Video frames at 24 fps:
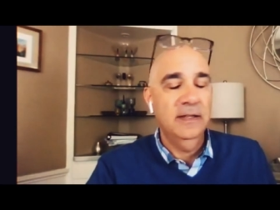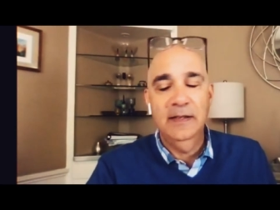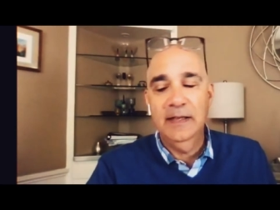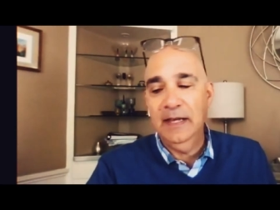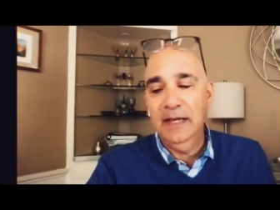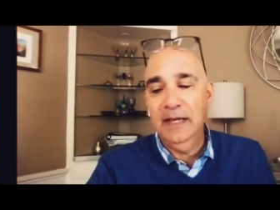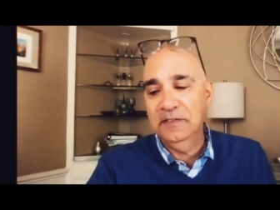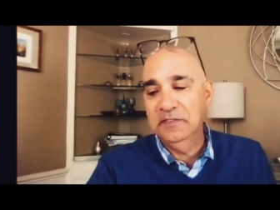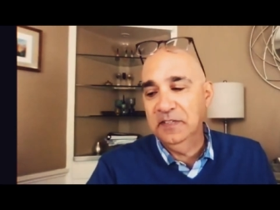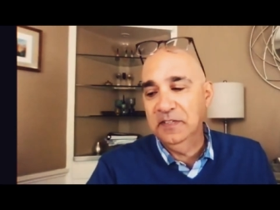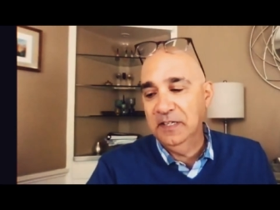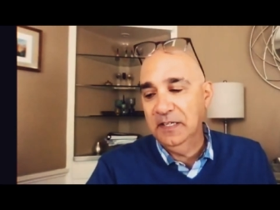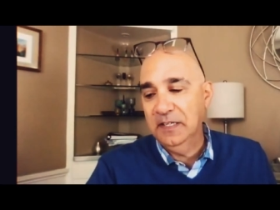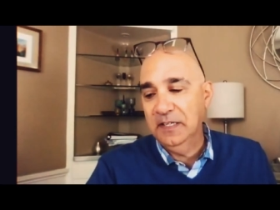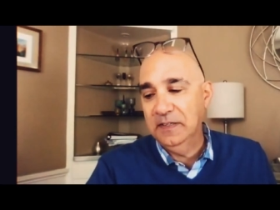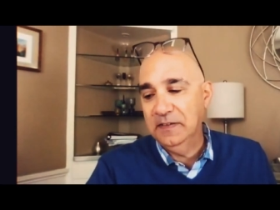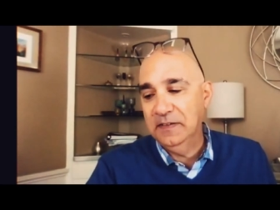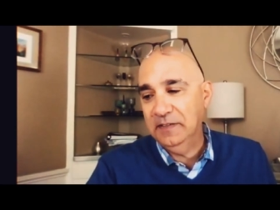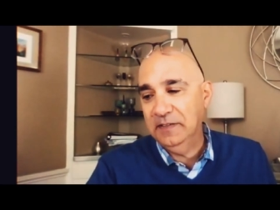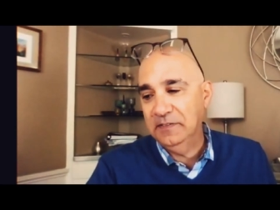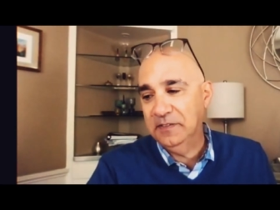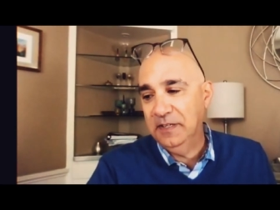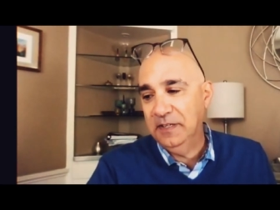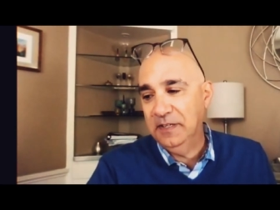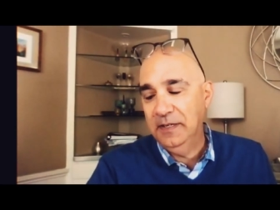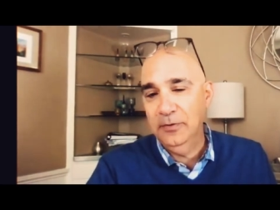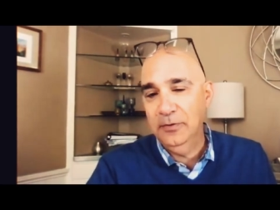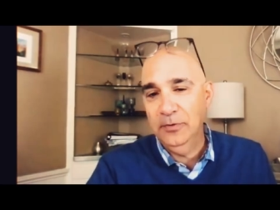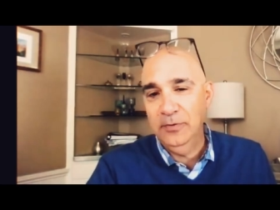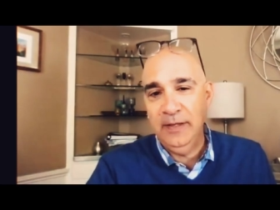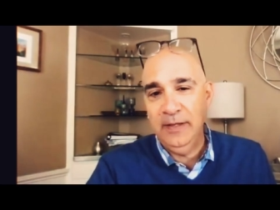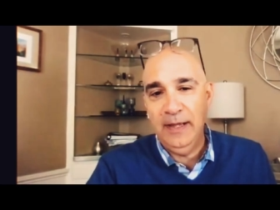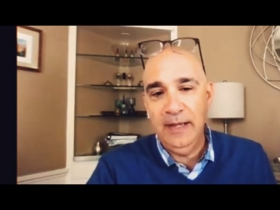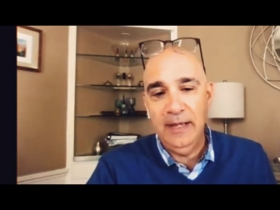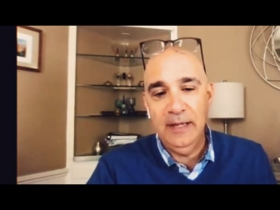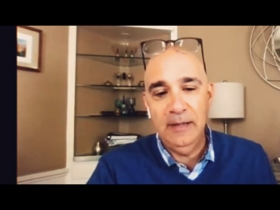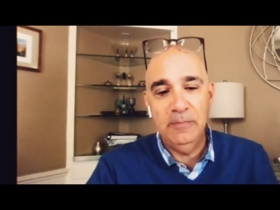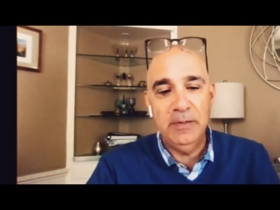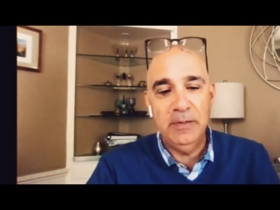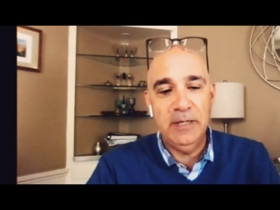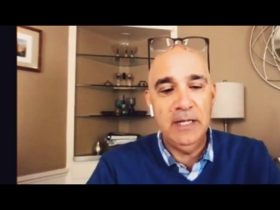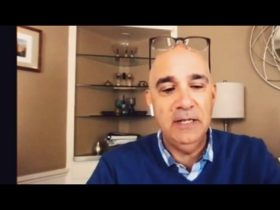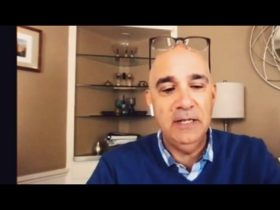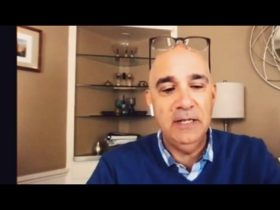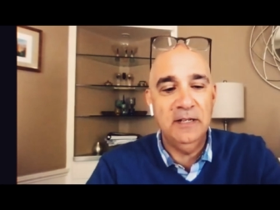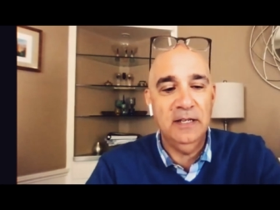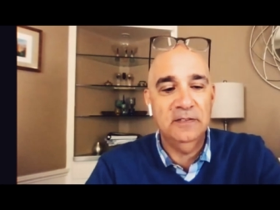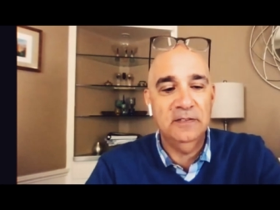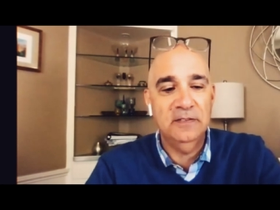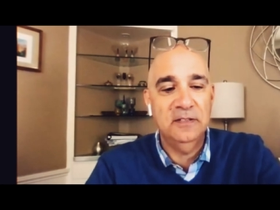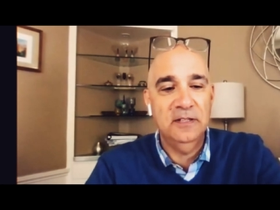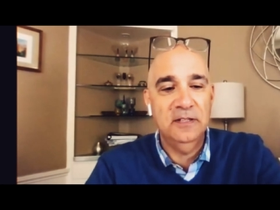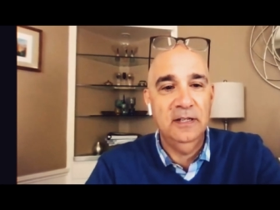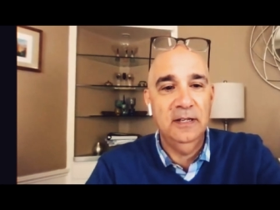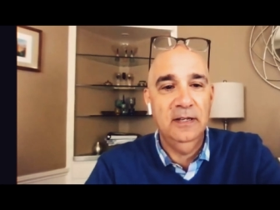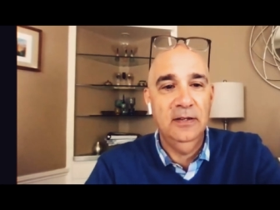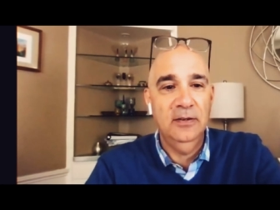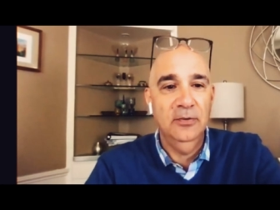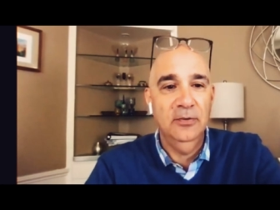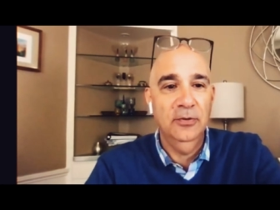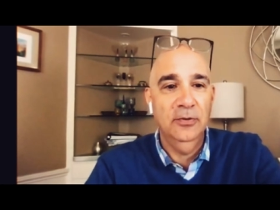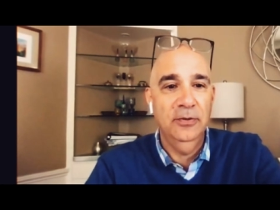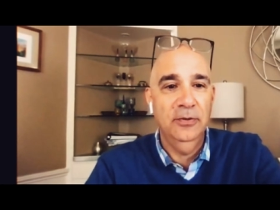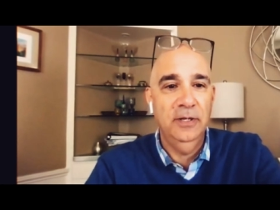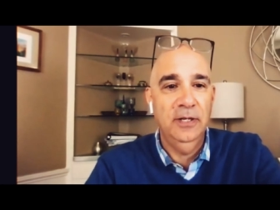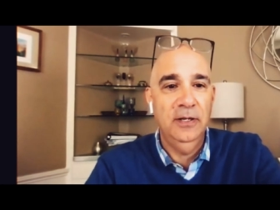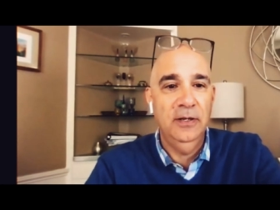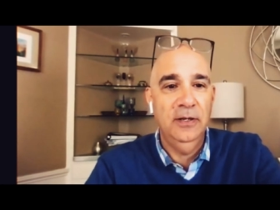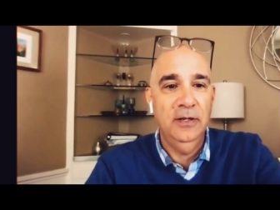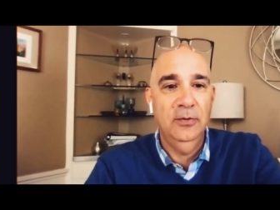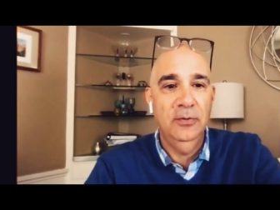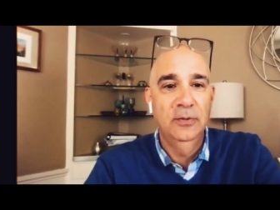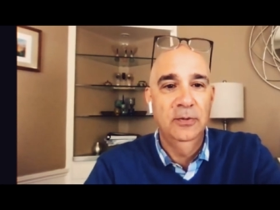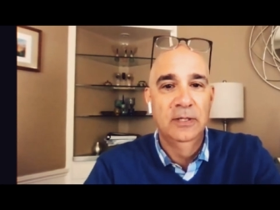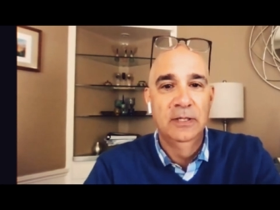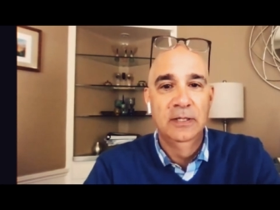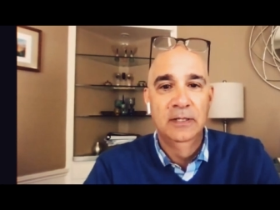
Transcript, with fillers: guessing and testing, or the A/B testing, or, you know,